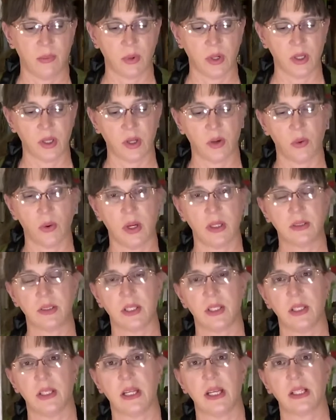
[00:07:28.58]
we're going to go on to
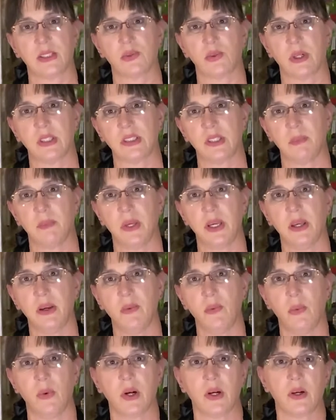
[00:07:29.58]
the next recipe.
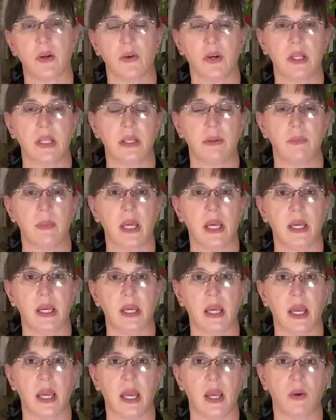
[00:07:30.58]
We're going to make
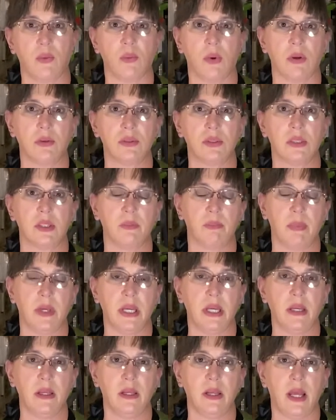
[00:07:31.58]
a roasted
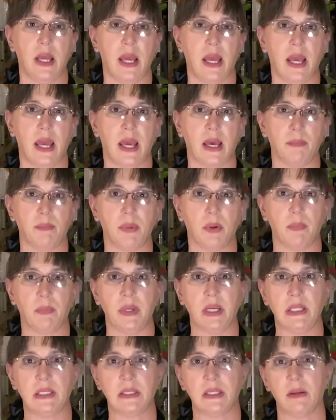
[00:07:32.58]
beet and
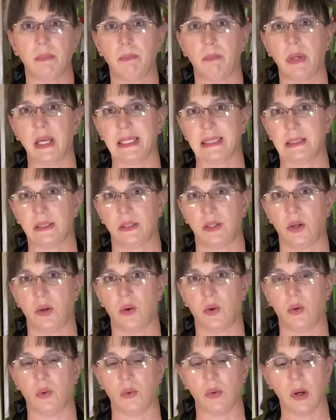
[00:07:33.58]
pepita
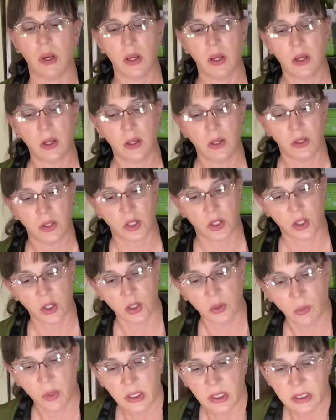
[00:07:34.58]
pesto. You're going
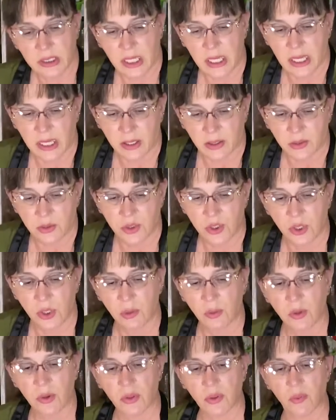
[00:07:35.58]
to want to take two
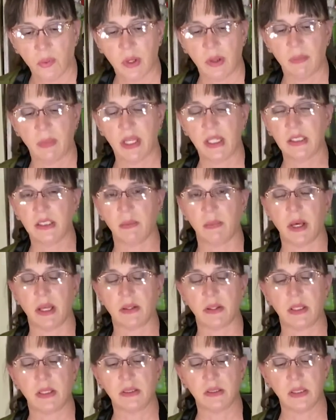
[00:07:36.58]
or three beets
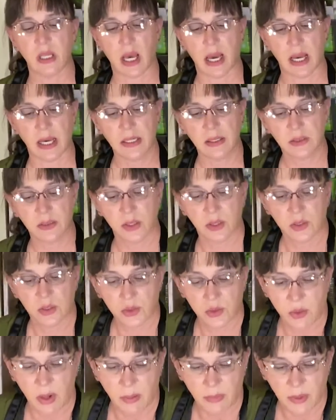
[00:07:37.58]
about this size,
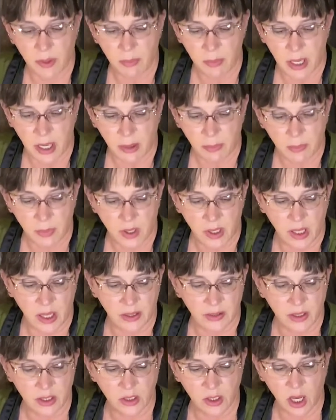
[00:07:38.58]
scrub them up,
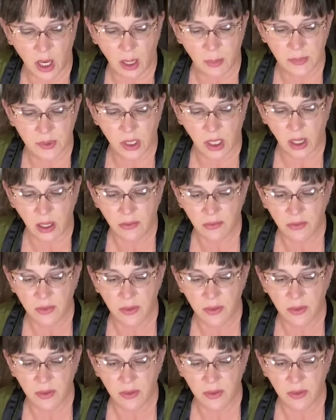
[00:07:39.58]
cut the tops off,